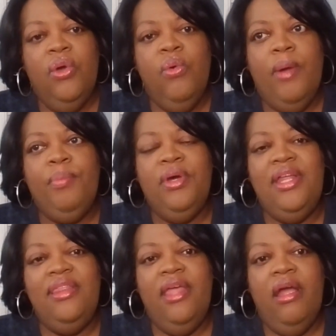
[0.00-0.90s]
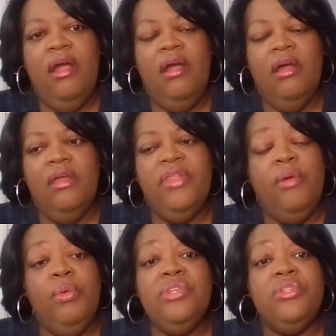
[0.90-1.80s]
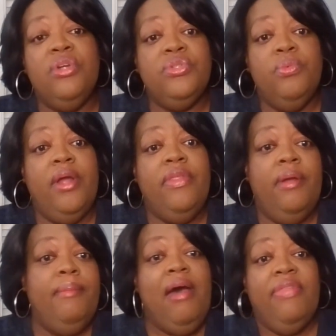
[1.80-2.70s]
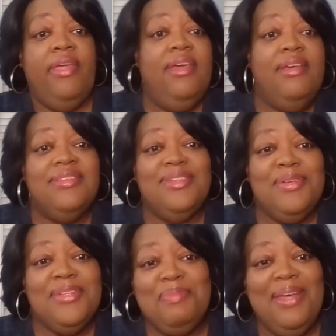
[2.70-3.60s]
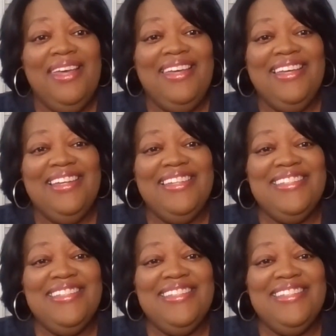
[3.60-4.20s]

who are putting their research where their mouth is, so to speak.